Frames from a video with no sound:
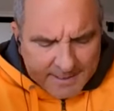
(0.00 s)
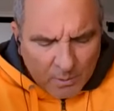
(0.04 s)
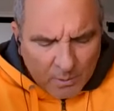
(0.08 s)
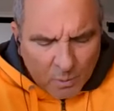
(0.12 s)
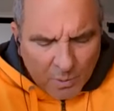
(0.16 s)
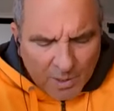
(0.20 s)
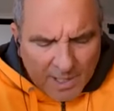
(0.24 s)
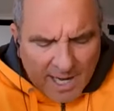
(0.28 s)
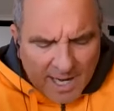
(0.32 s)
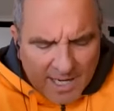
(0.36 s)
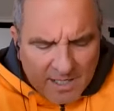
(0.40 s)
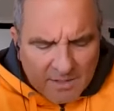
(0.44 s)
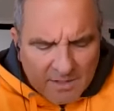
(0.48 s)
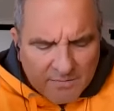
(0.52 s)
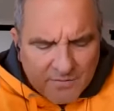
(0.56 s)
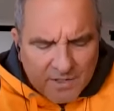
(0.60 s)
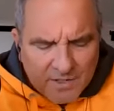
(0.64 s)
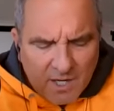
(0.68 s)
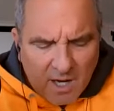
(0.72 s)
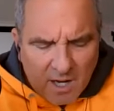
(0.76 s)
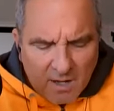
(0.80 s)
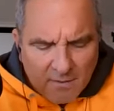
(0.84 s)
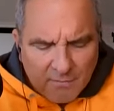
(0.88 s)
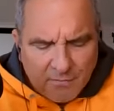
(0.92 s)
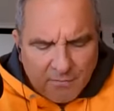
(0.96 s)
What kind of an
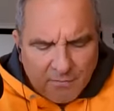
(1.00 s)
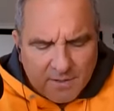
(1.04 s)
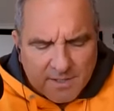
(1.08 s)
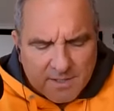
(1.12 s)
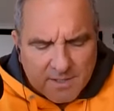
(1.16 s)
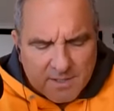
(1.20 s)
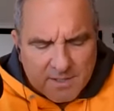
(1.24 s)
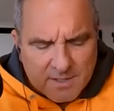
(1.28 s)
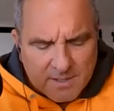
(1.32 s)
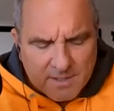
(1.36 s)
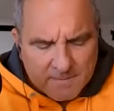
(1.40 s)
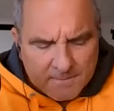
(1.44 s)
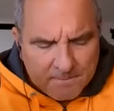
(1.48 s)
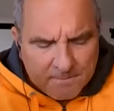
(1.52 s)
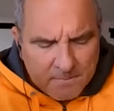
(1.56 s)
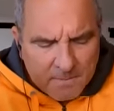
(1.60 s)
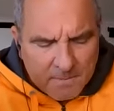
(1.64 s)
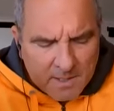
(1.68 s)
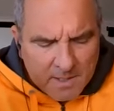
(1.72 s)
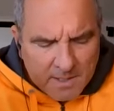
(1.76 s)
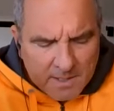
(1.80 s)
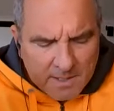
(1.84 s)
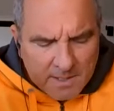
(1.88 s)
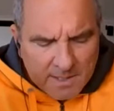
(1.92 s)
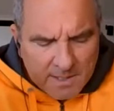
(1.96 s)
offense
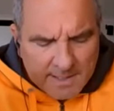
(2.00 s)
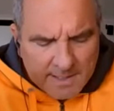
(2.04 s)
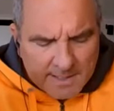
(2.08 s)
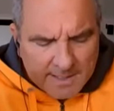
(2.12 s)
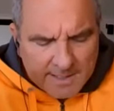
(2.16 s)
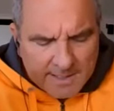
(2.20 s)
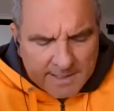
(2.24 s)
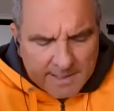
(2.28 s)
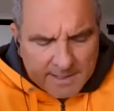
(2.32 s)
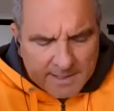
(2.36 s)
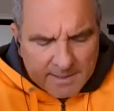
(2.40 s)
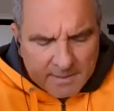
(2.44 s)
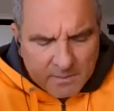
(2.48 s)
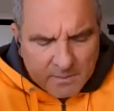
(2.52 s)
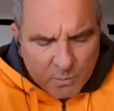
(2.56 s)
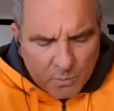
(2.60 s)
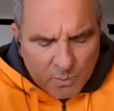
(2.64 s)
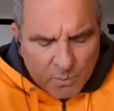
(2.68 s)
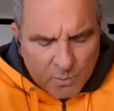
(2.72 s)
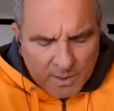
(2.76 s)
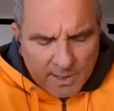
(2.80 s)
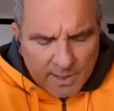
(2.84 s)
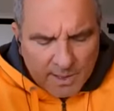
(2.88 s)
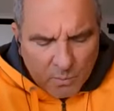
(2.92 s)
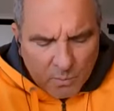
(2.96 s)

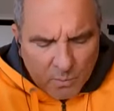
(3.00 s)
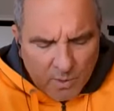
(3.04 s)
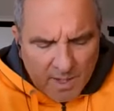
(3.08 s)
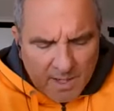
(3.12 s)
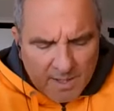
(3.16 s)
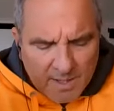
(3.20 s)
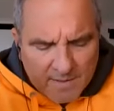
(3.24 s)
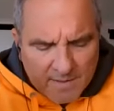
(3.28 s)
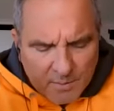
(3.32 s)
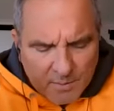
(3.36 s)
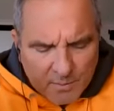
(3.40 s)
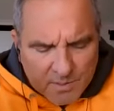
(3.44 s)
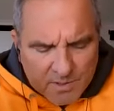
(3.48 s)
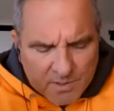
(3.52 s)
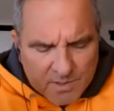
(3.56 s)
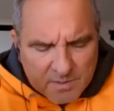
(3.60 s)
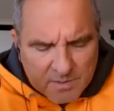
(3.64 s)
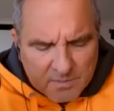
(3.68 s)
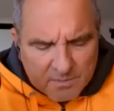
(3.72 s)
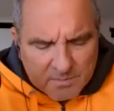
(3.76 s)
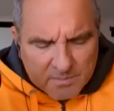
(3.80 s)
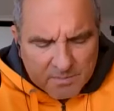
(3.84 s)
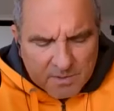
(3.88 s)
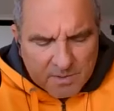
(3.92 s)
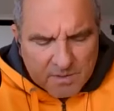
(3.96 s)
will he run? There was
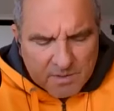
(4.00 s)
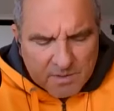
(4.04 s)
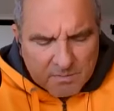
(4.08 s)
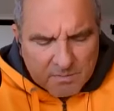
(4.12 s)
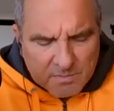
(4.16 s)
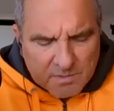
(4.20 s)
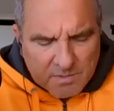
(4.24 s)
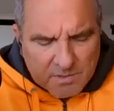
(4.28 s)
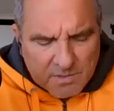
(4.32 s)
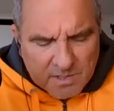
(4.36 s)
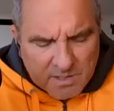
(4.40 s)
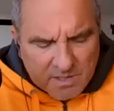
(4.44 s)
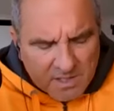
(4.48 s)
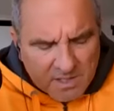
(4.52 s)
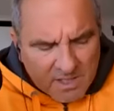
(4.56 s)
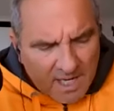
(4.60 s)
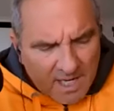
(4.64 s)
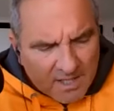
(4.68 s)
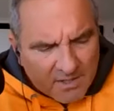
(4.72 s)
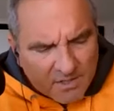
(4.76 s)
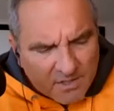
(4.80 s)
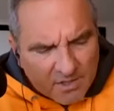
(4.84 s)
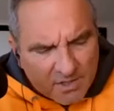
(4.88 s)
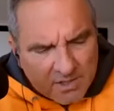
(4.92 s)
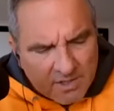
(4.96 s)
some
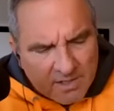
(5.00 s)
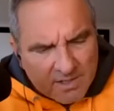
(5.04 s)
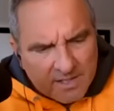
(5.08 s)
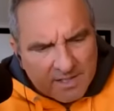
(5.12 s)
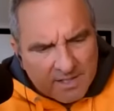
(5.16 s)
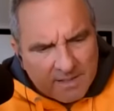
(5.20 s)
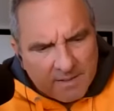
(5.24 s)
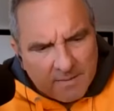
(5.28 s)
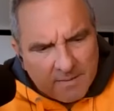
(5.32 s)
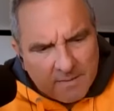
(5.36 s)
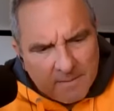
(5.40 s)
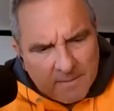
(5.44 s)
discussion that